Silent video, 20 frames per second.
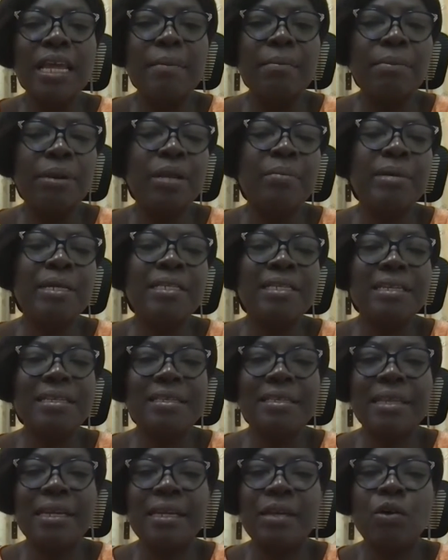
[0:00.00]
implement a
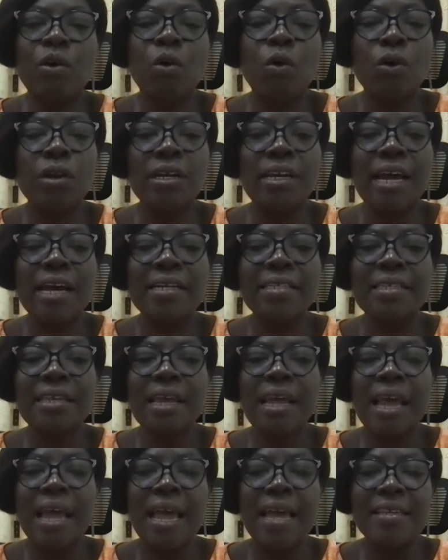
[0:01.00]
study or conduct
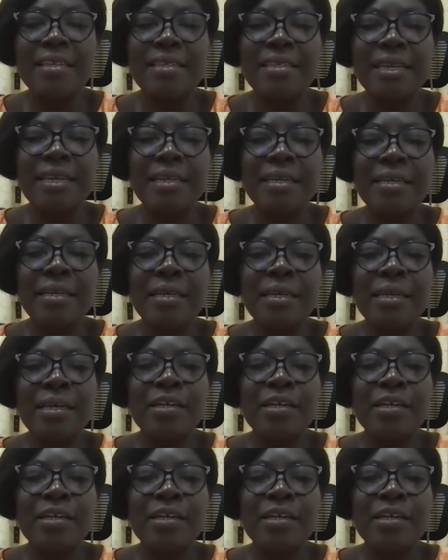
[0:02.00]
a study.